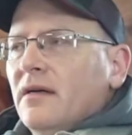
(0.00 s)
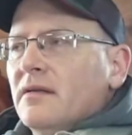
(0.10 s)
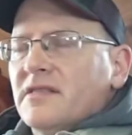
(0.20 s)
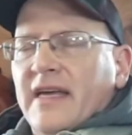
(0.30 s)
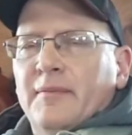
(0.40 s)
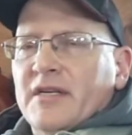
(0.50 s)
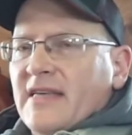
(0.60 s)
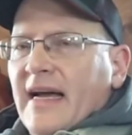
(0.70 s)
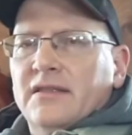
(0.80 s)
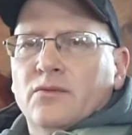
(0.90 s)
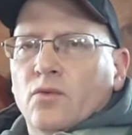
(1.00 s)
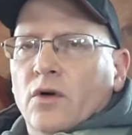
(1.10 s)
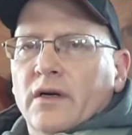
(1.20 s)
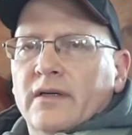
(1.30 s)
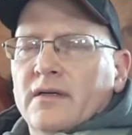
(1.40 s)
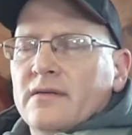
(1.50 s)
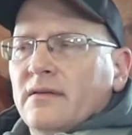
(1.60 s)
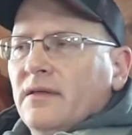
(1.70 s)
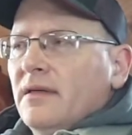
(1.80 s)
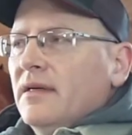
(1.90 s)
Same exact work.
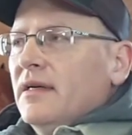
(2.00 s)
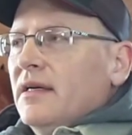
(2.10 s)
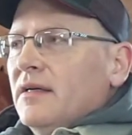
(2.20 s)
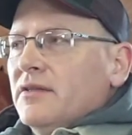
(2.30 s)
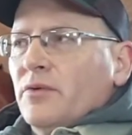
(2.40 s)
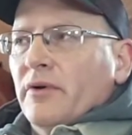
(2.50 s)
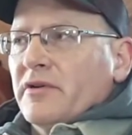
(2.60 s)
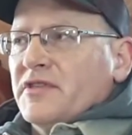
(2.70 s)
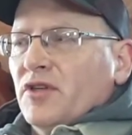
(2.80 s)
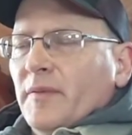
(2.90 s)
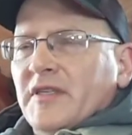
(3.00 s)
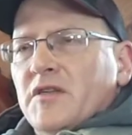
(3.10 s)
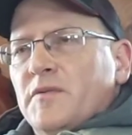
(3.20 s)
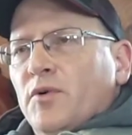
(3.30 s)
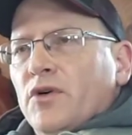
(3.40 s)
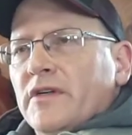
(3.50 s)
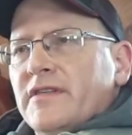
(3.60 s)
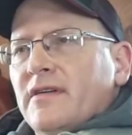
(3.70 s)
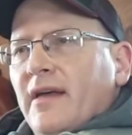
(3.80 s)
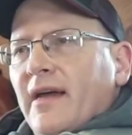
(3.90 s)
We were just doing a bunch of
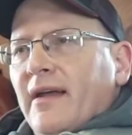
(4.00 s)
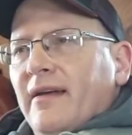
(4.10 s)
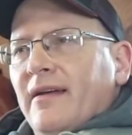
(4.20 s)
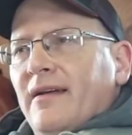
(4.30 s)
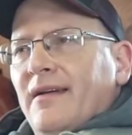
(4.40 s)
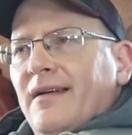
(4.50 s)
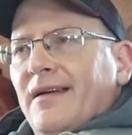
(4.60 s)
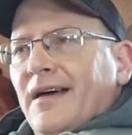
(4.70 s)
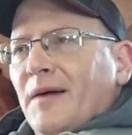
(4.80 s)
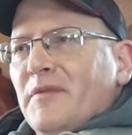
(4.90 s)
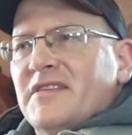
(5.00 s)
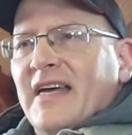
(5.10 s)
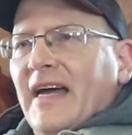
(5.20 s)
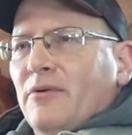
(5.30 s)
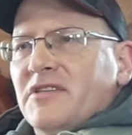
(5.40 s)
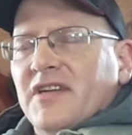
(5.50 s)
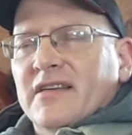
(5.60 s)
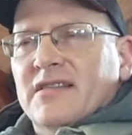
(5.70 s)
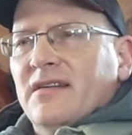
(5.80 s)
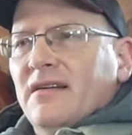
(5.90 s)
spools, and this guy was
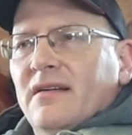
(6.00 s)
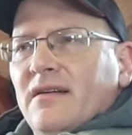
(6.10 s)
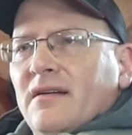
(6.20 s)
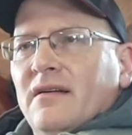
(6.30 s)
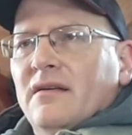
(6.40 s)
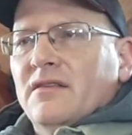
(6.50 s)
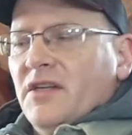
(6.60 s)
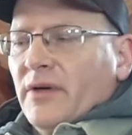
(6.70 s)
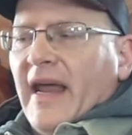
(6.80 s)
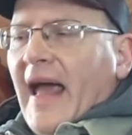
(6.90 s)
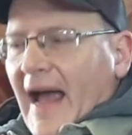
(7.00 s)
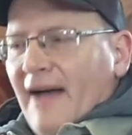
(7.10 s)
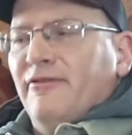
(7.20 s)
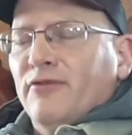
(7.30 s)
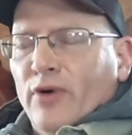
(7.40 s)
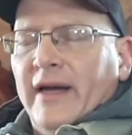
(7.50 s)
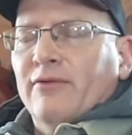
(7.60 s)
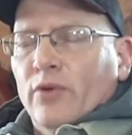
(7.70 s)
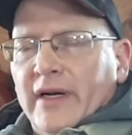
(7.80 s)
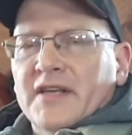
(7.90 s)
just doing half of what
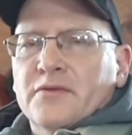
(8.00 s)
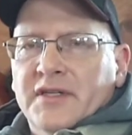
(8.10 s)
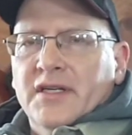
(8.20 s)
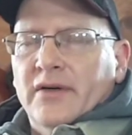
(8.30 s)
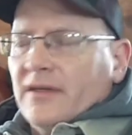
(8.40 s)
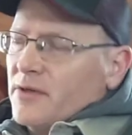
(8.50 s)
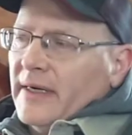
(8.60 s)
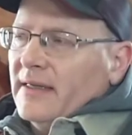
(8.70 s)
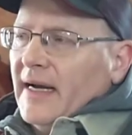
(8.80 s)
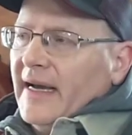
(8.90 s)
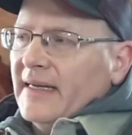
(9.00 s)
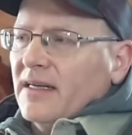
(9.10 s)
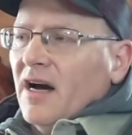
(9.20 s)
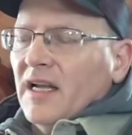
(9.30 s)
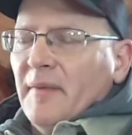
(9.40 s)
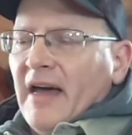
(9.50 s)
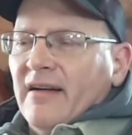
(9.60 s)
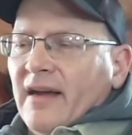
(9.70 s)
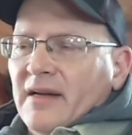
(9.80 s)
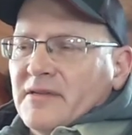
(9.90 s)
everyone else would do. And so I had to call him
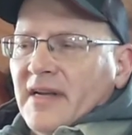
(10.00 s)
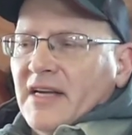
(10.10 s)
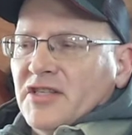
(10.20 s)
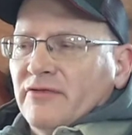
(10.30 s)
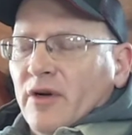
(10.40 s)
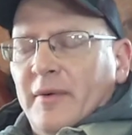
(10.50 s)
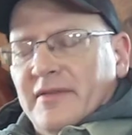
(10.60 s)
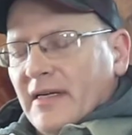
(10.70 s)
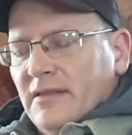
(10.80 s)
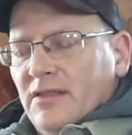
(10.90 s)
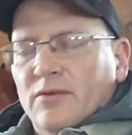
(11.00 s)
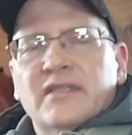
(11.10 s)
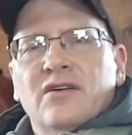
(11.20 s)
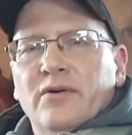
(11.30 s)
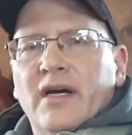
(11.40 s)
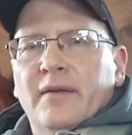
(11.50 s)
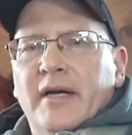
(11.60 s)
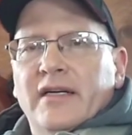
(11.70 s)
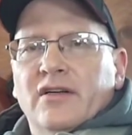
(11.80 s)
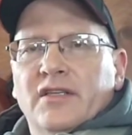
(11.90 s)
out on it. I was a night shift foreman. I was like, dude, what's going on,
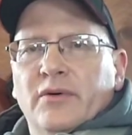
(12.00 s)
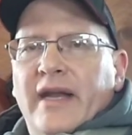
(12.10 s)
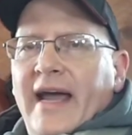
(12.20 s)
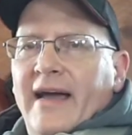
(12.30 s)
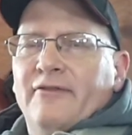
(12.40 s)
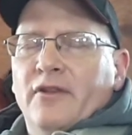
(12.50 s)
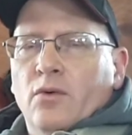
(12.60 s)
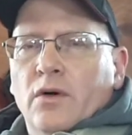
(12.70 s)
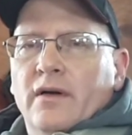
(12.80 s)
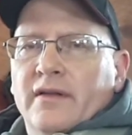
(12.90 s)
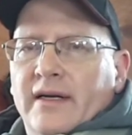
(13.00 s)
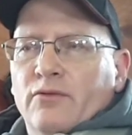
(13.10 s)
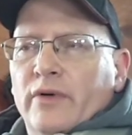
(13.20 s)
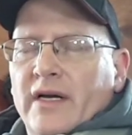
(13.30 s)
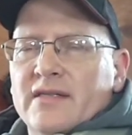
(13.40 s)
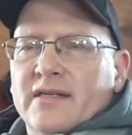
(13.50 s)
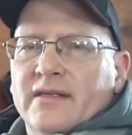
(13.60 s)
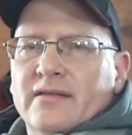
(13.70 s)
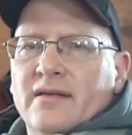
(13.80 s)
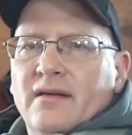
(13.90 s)
man? You're doing half of the work that everyone else
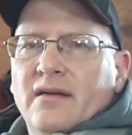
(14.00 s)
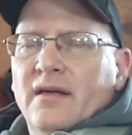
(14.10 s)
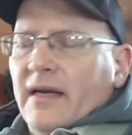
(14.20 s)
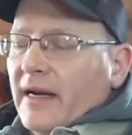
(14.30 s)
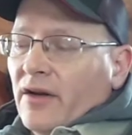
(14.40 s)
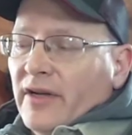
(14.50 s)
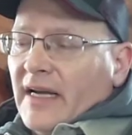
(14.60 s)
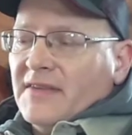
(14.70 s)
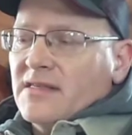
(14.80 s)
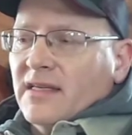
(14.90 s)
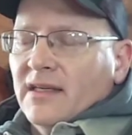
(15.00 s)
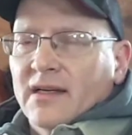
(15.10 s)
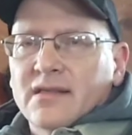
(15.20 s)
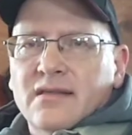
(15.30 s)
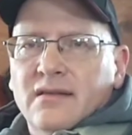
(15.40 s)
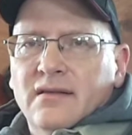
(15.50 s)
is. And I know you got the skills.